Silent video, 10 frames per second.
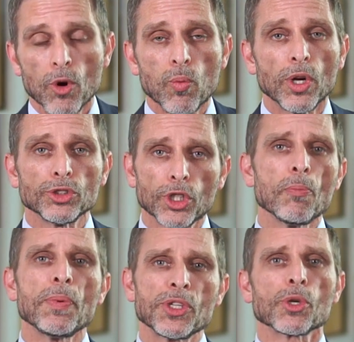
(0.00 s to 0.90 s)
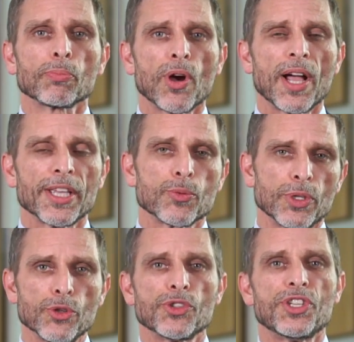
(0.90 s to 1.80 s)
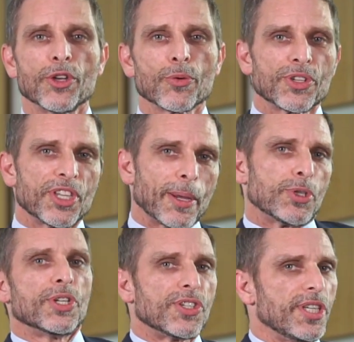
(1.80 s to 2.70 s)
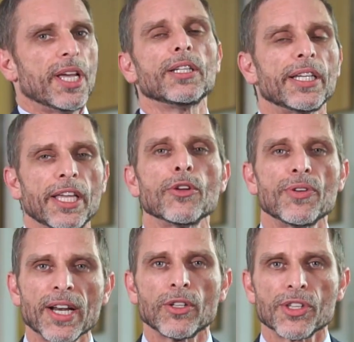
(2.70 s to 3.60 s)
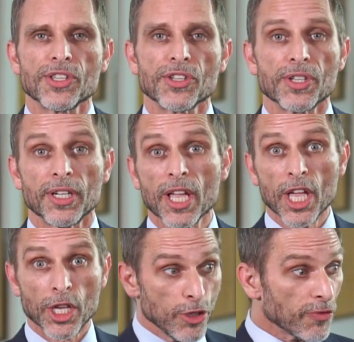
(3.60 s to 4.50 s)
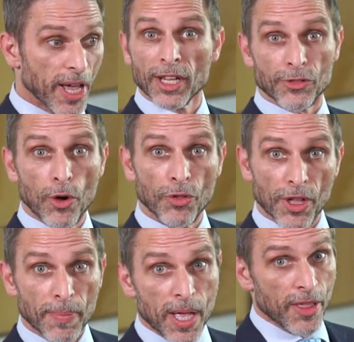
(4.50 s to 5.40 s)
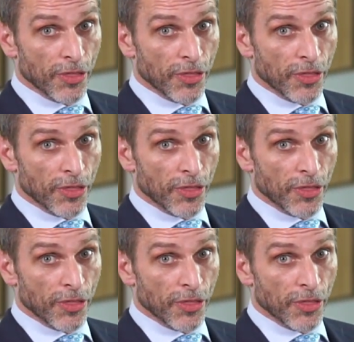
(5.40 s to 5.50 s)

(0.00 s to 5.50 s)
Well, don't be surprised when you see your receptionist yelling at your dental assistant. You've kind of told them,